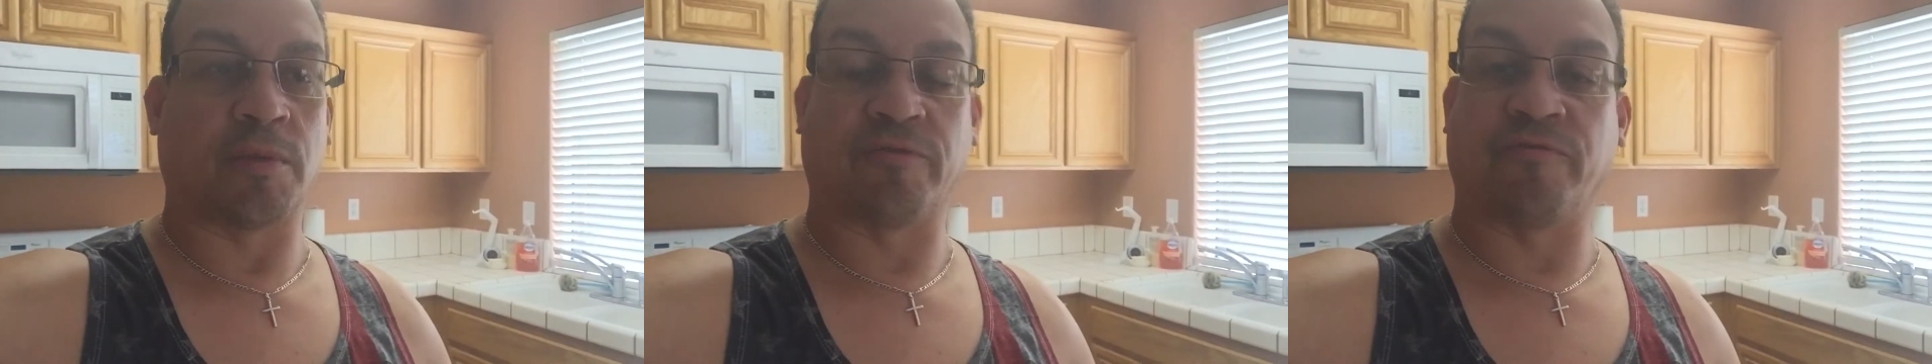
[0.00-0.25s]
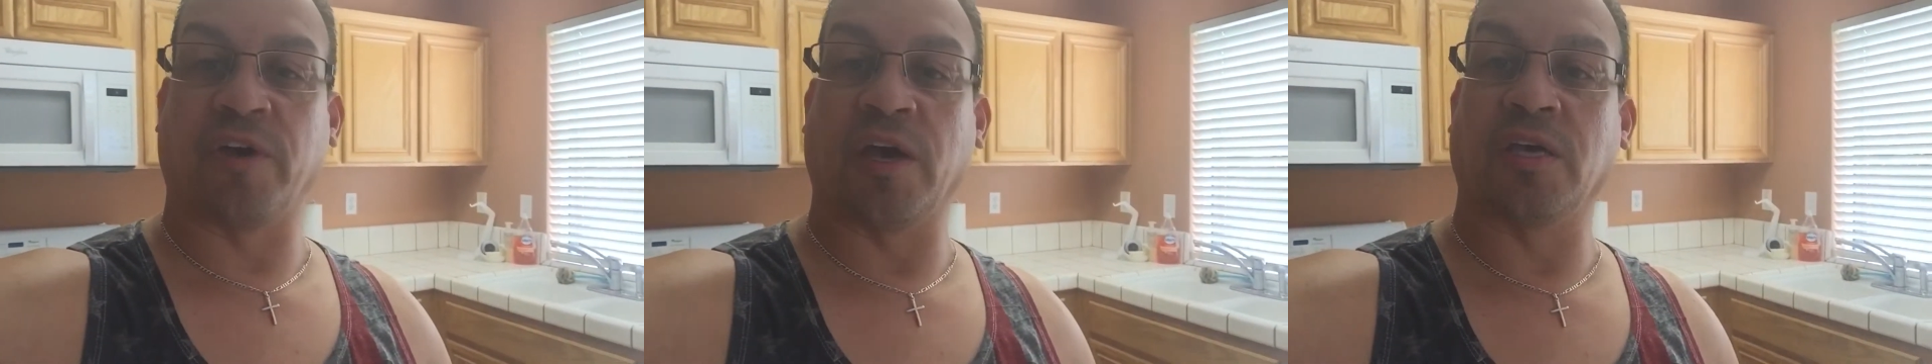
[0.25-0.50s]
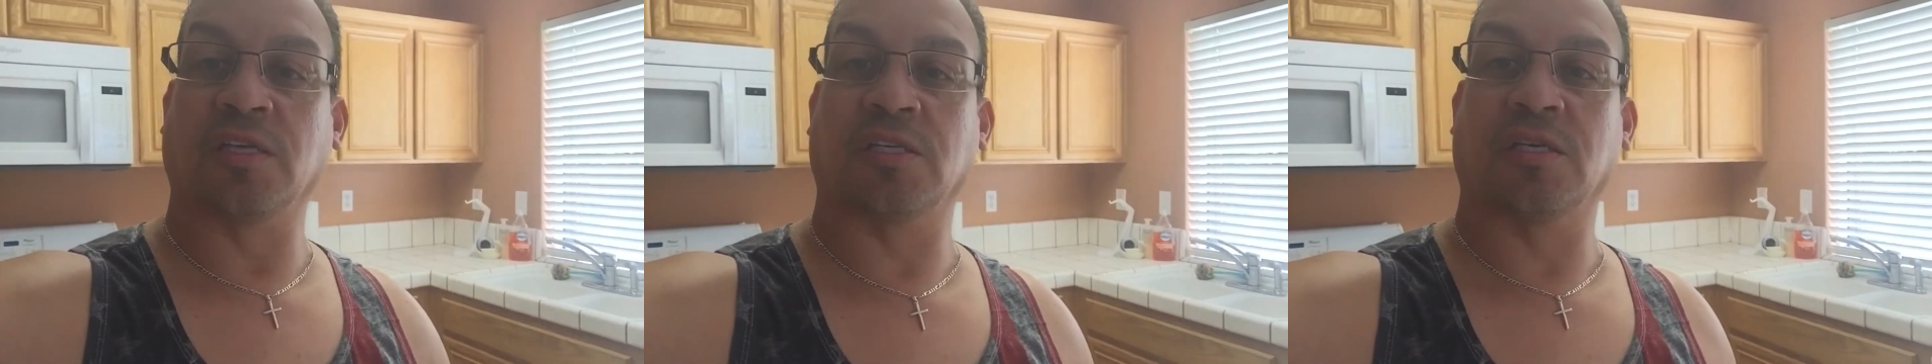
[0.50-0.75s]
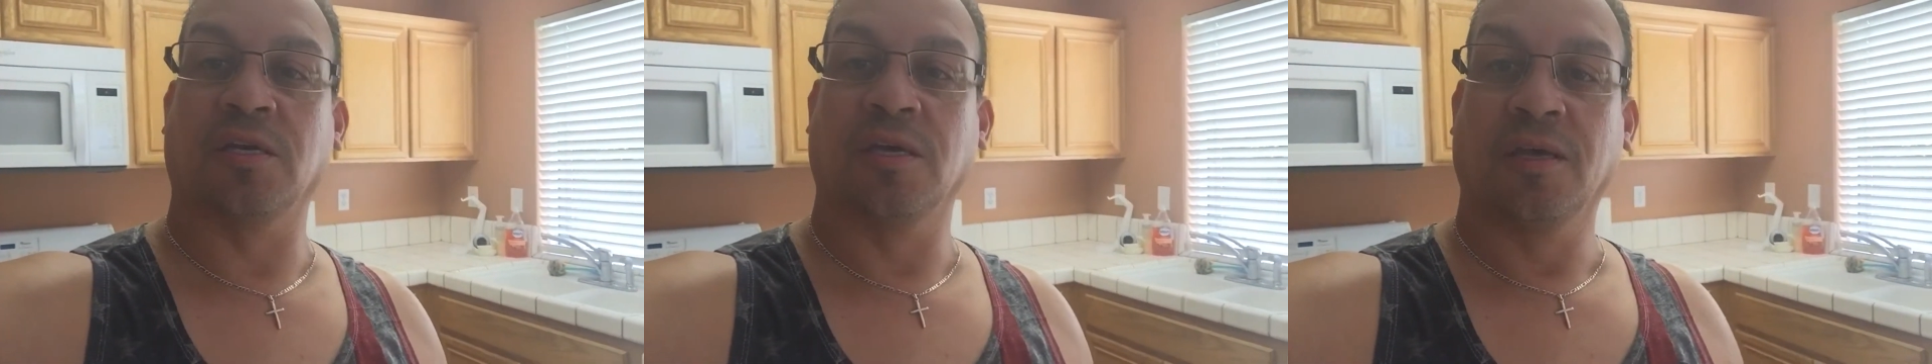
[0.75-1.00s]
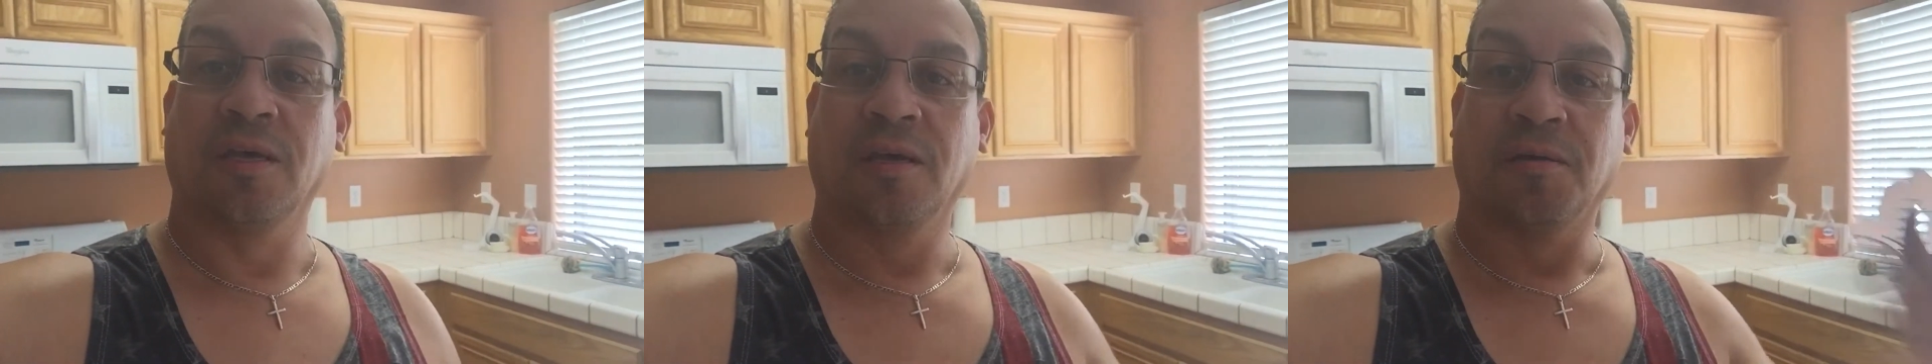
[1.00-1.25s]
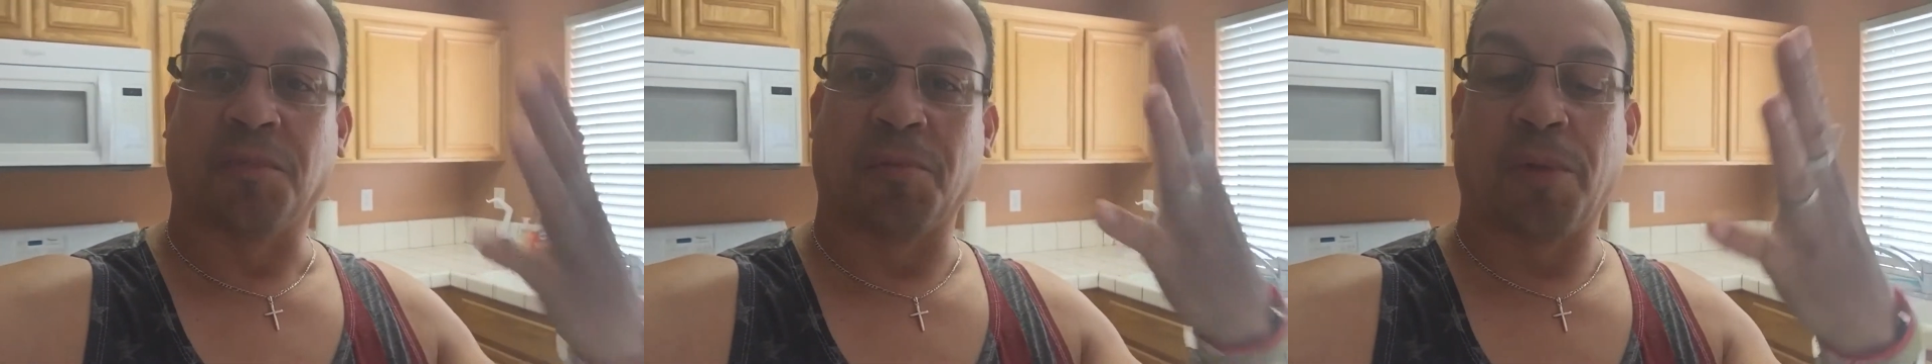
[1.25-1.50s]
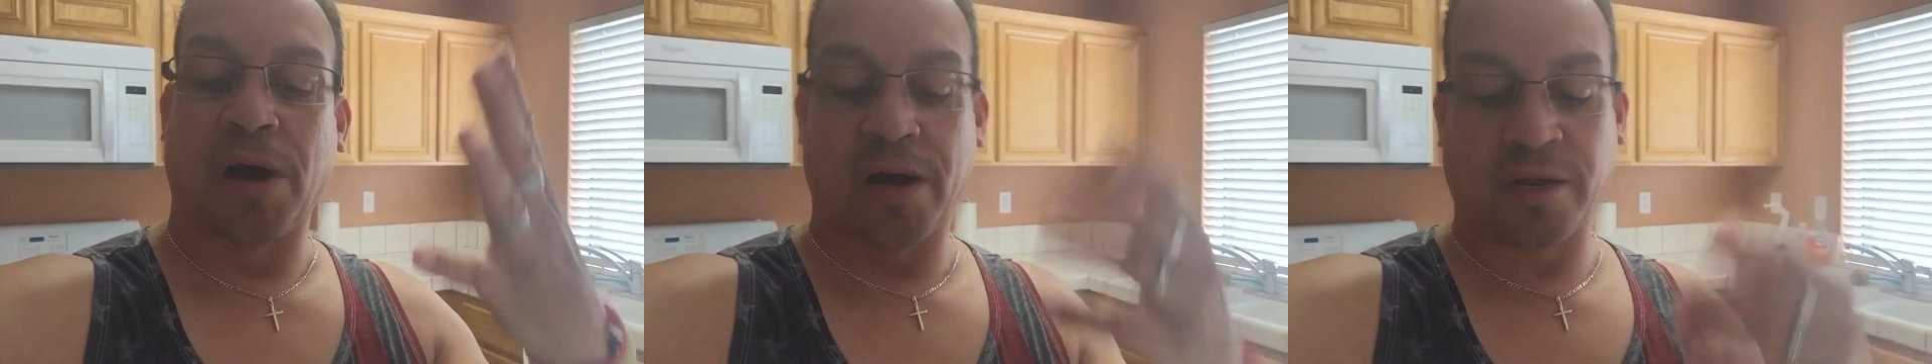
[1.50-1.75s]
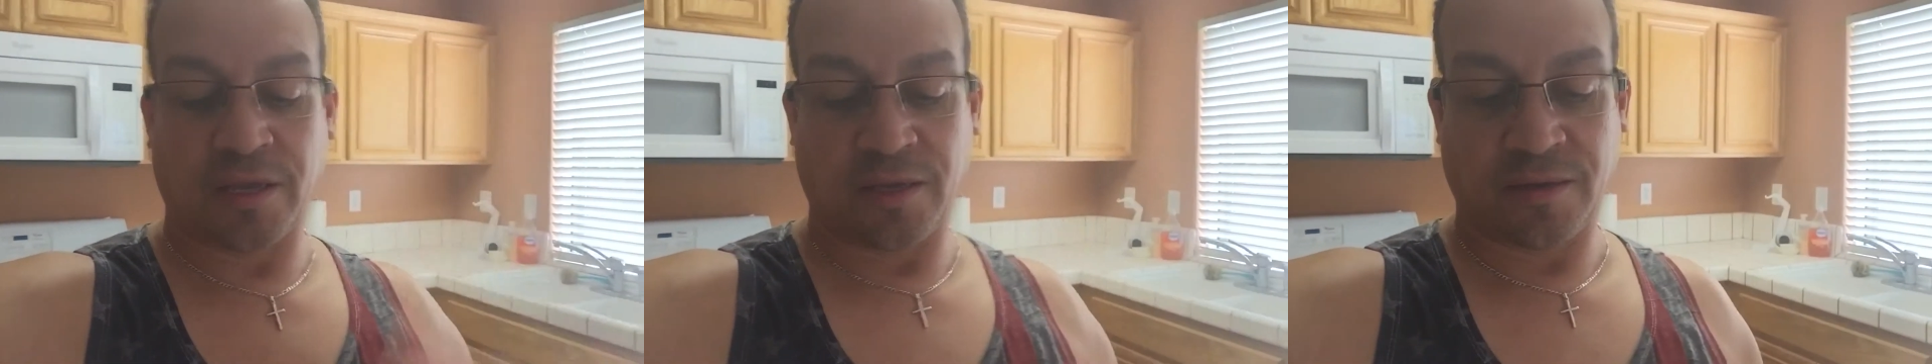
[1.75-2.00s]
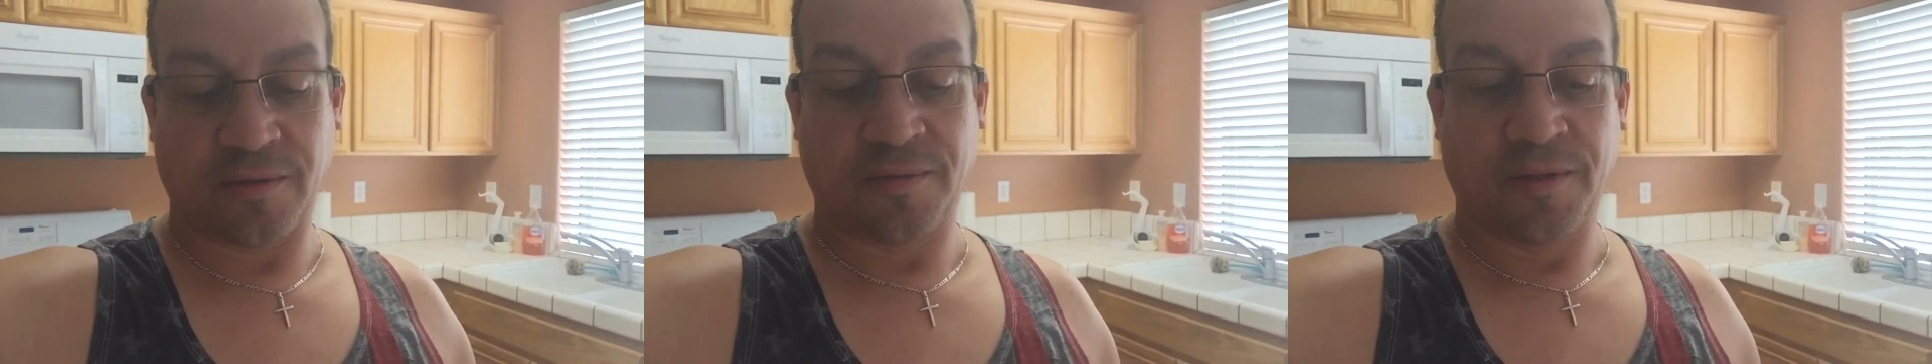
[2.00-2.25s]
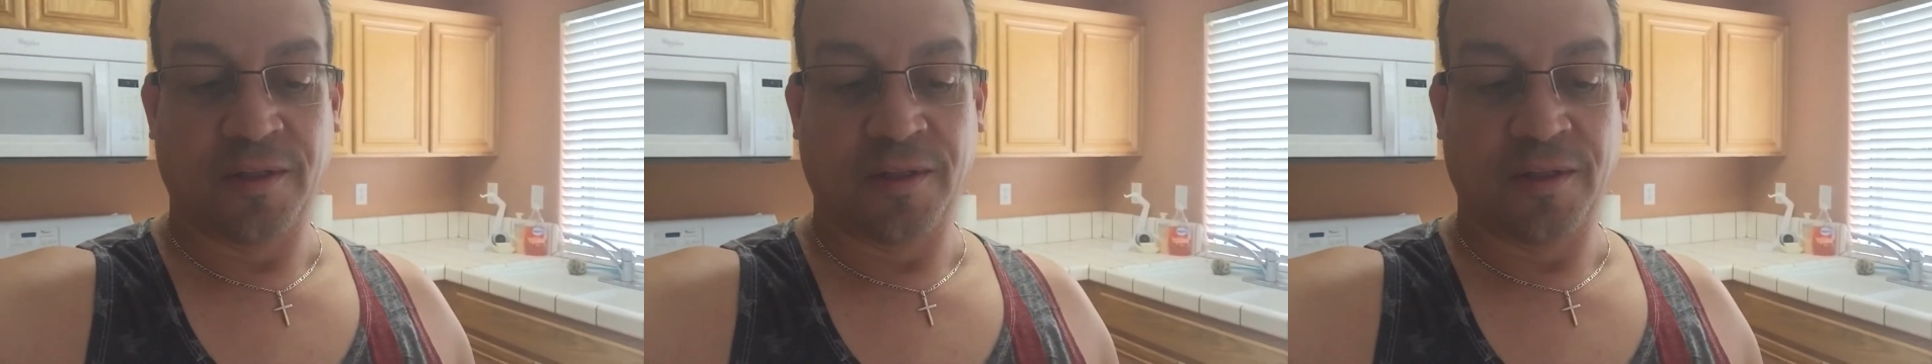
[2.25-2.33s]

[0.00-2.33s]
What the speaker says: my face, my body,